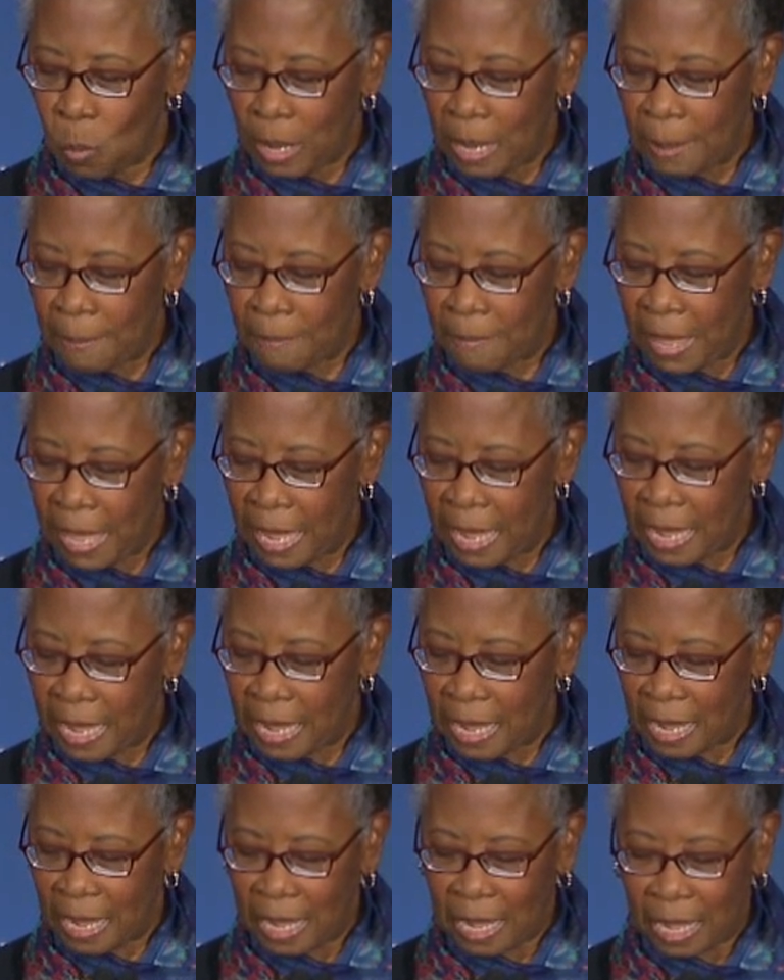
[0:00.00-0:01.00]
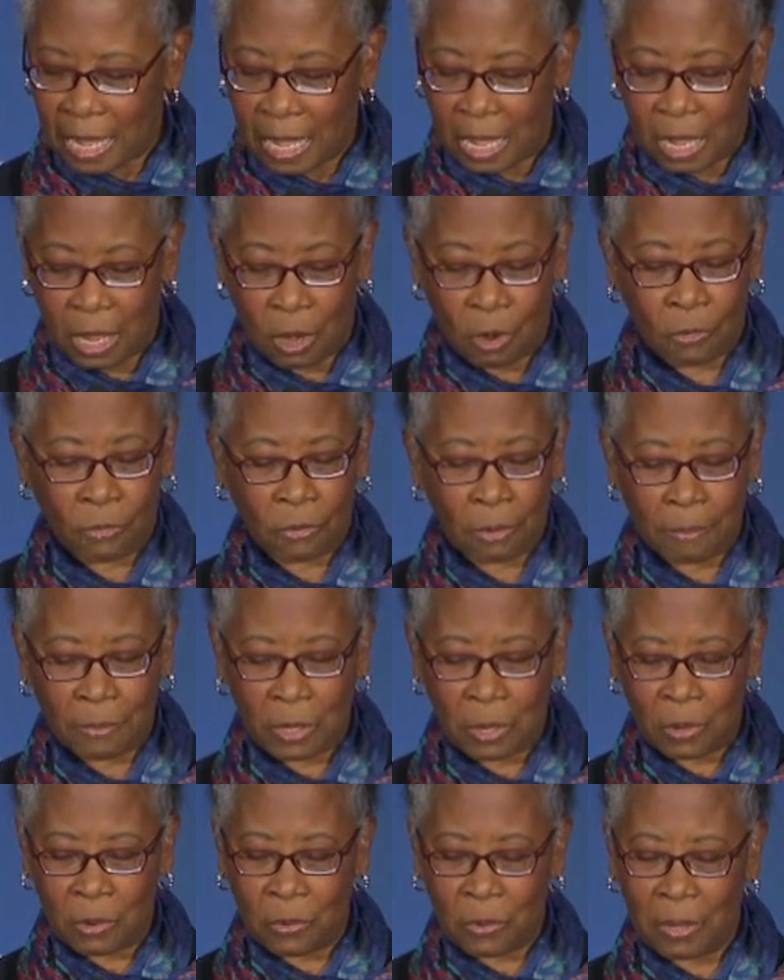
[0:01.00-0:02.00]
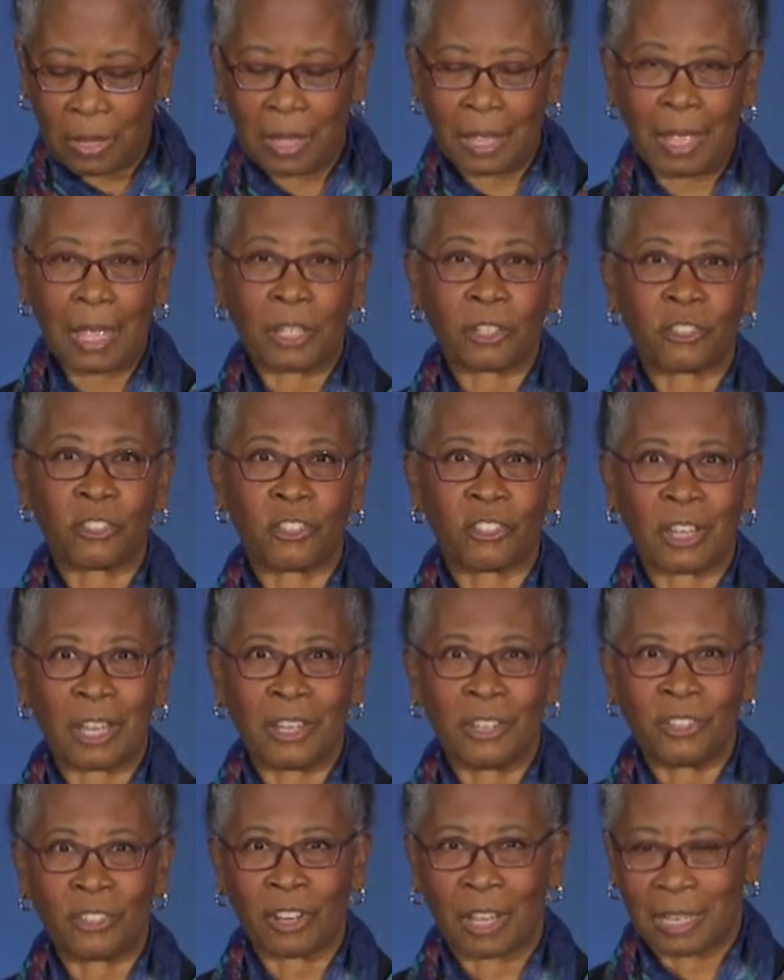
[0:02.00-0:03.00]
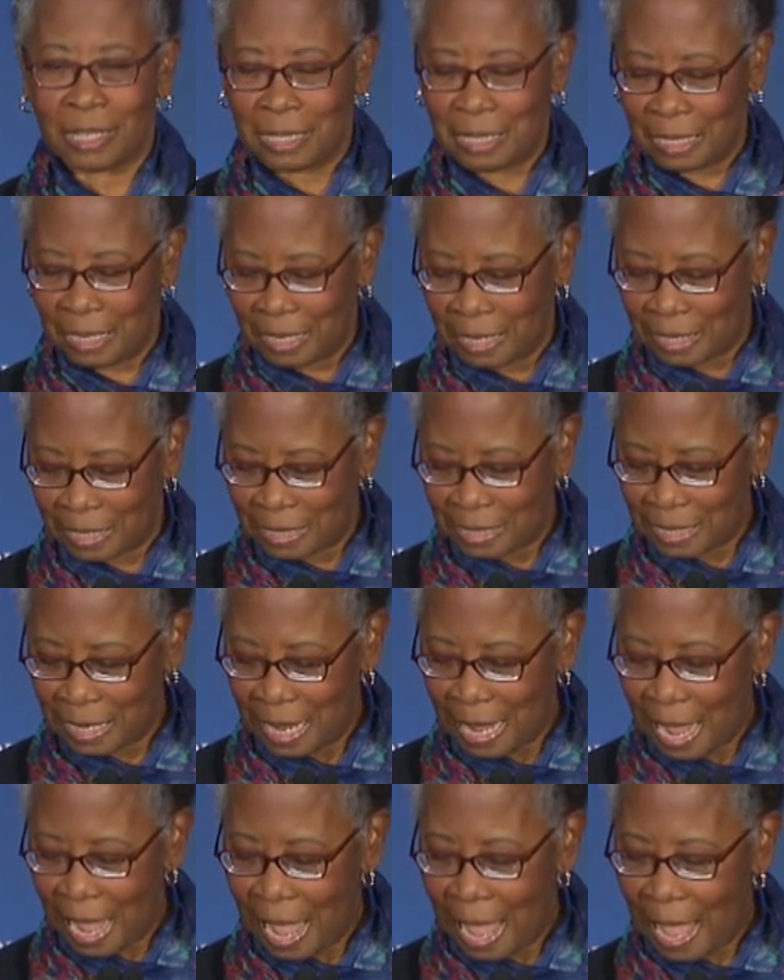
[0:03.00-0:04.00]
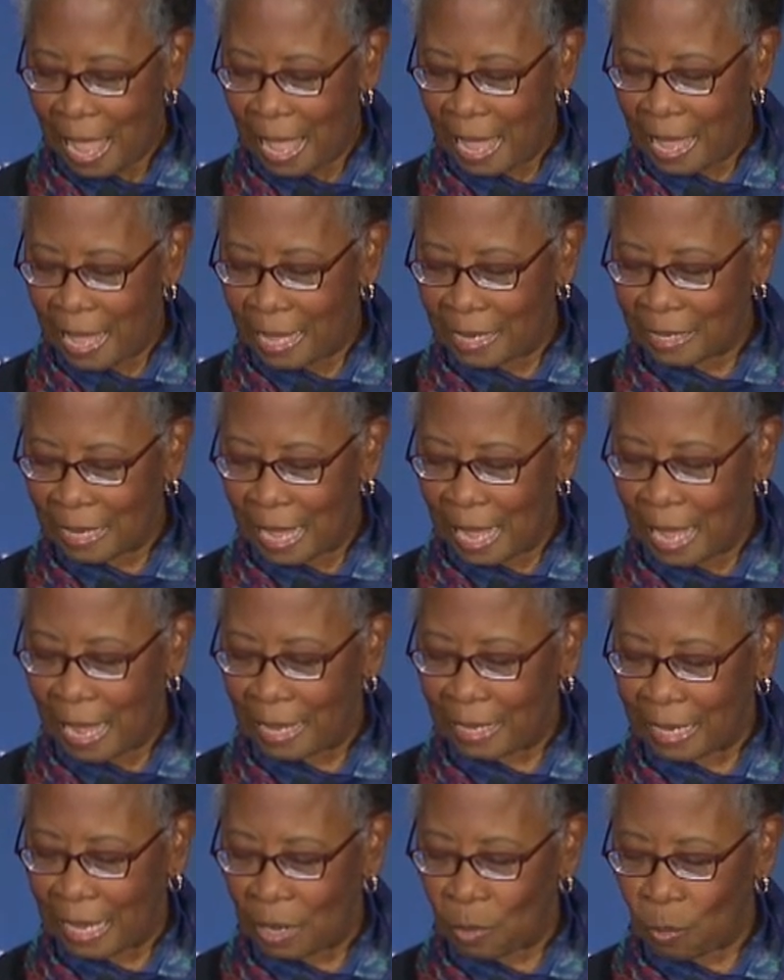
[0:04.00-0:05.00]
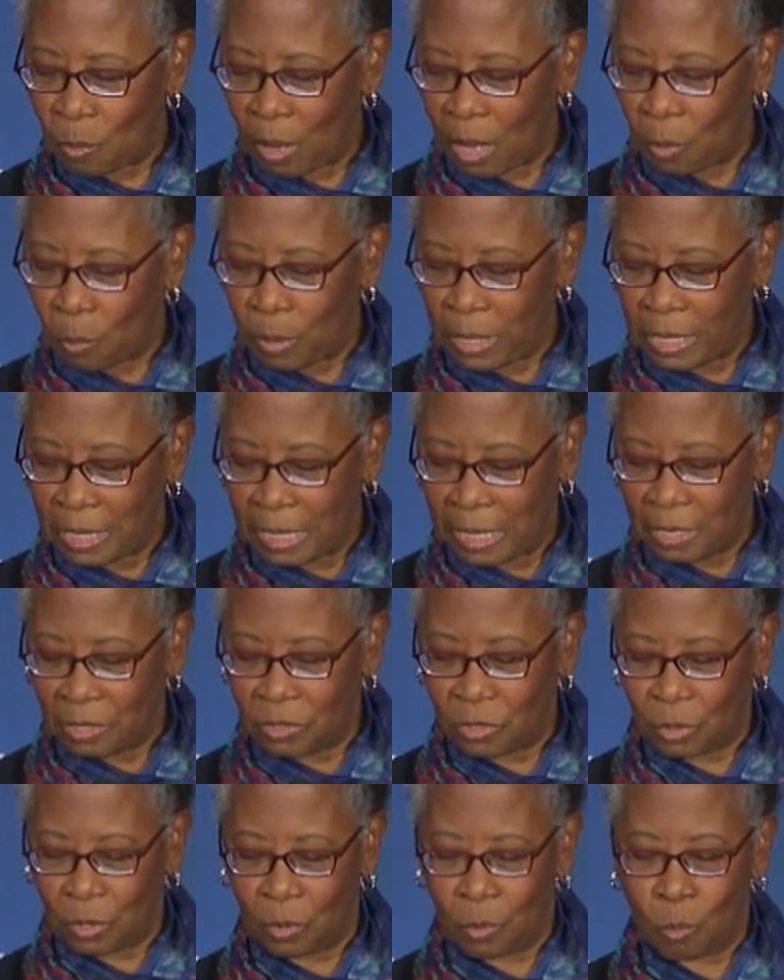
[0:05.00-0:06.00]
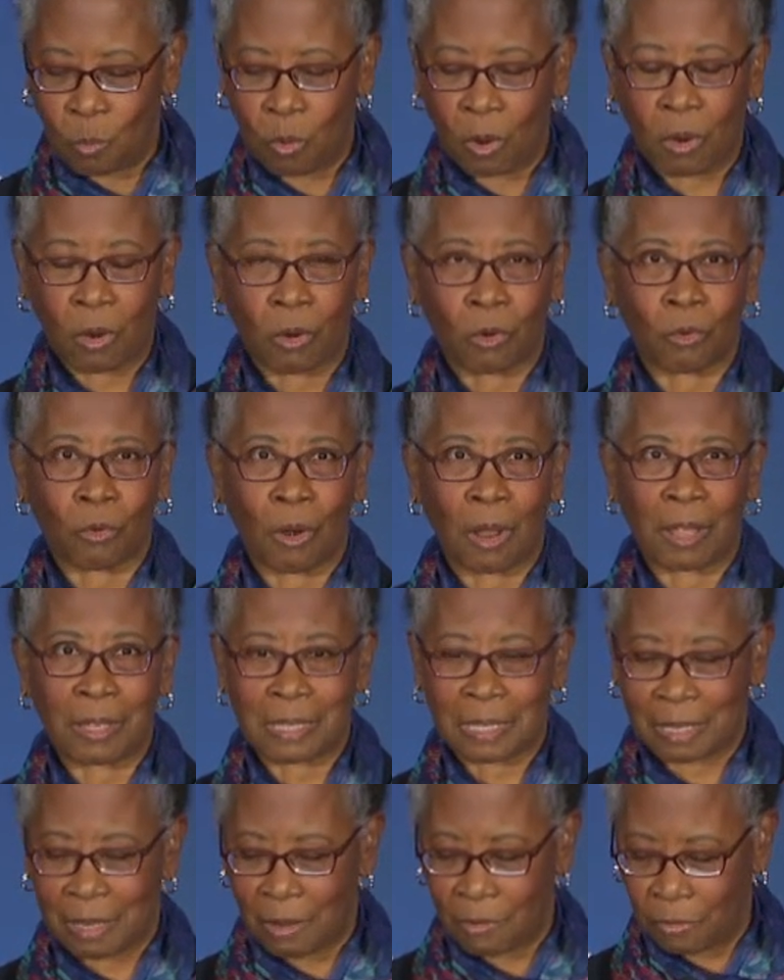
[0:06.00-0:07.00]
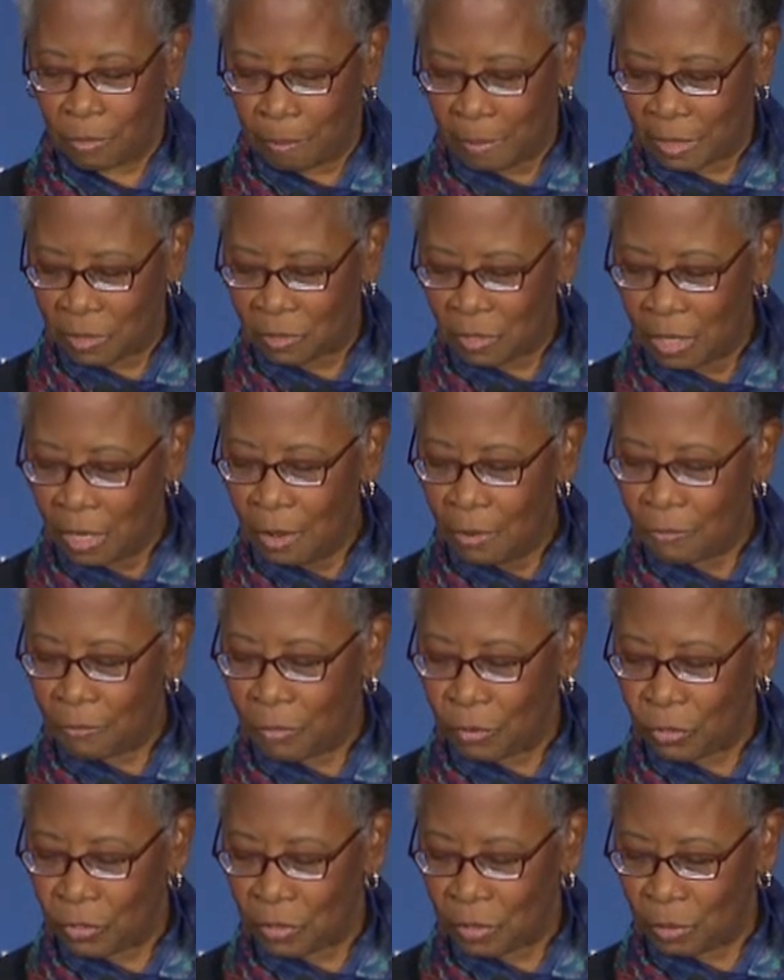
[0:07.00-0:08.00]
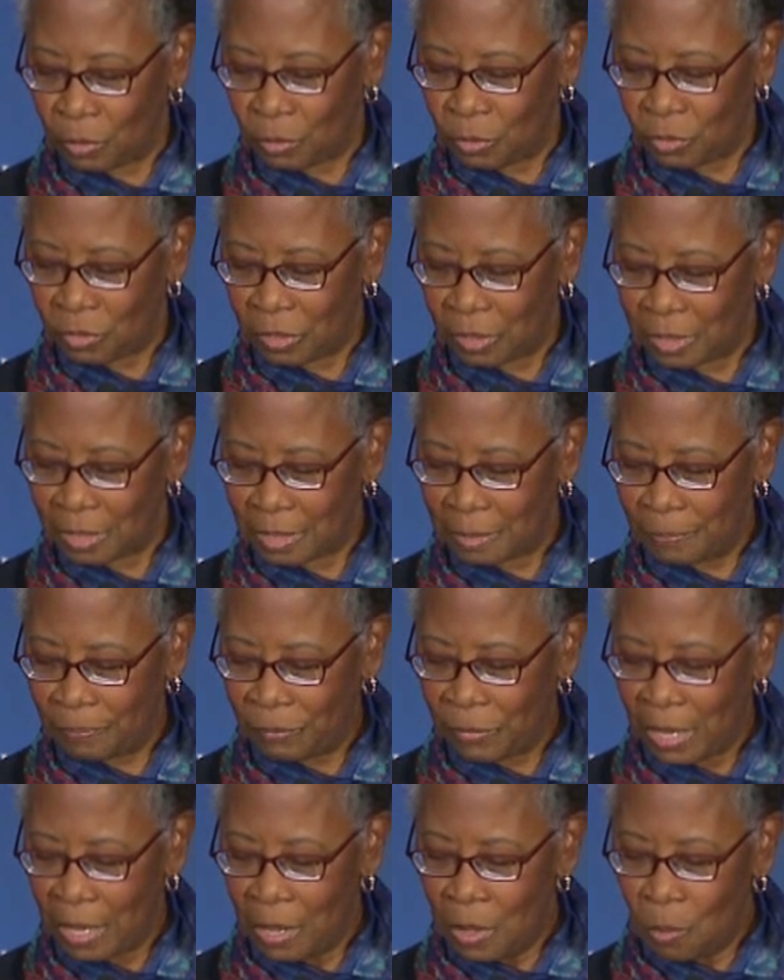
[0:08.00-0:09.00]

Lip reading: we may hear from you, exchange ideas, and highlight where we need to work across governments for solutions.